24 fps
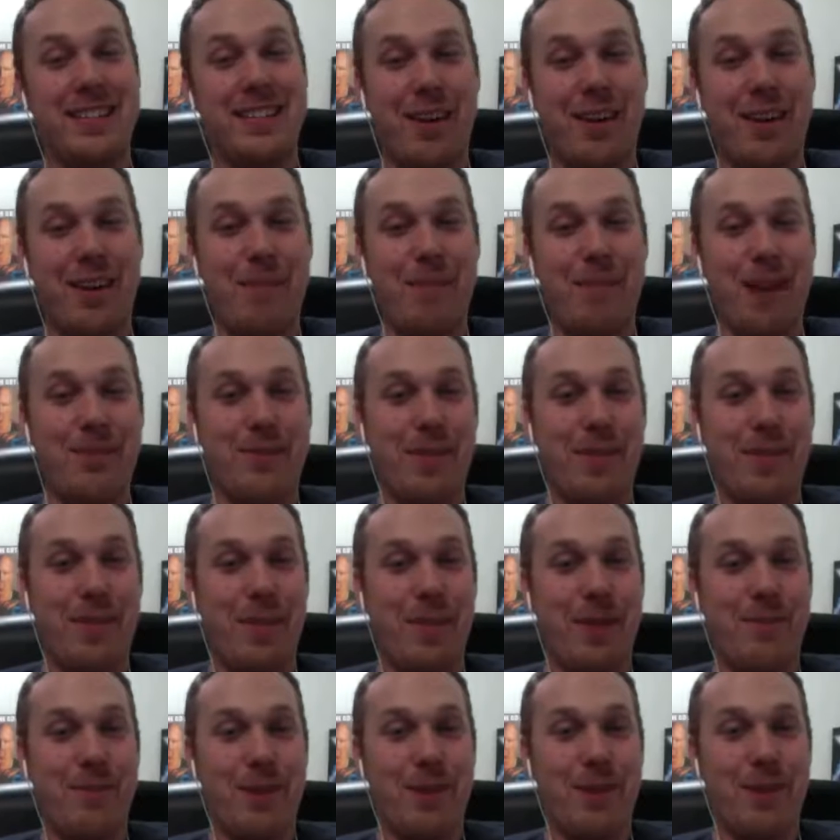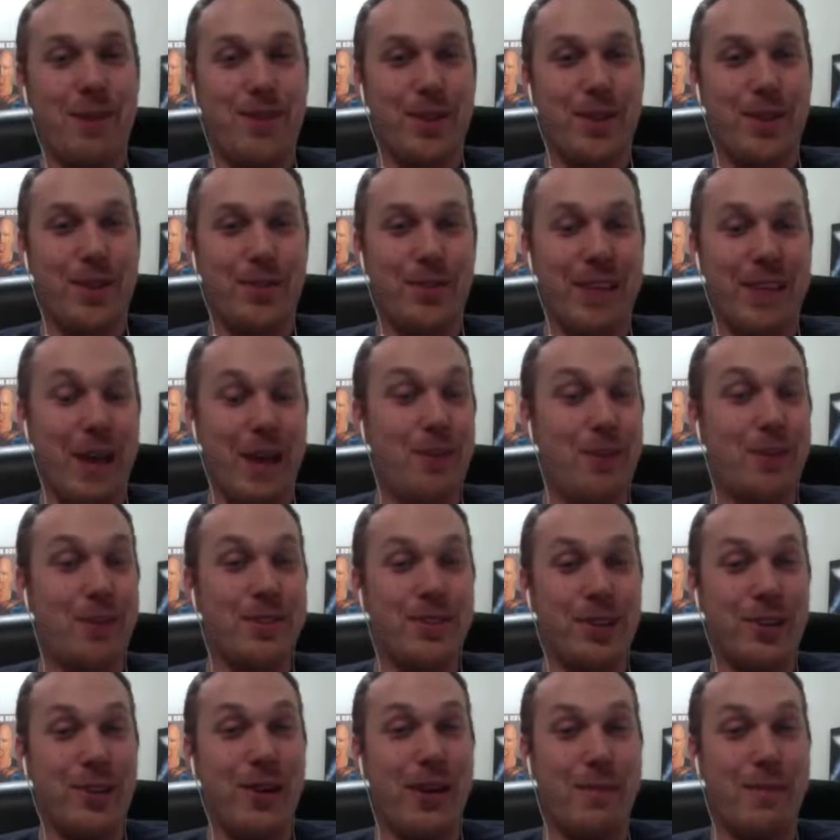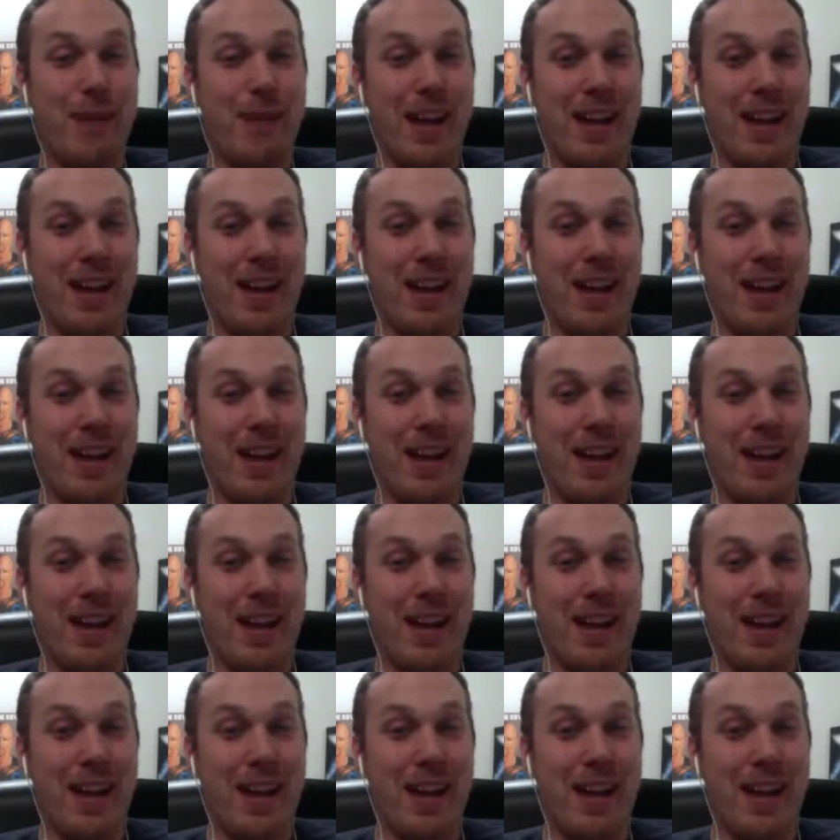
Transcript: match with him and Ambrose, though. That was a great match.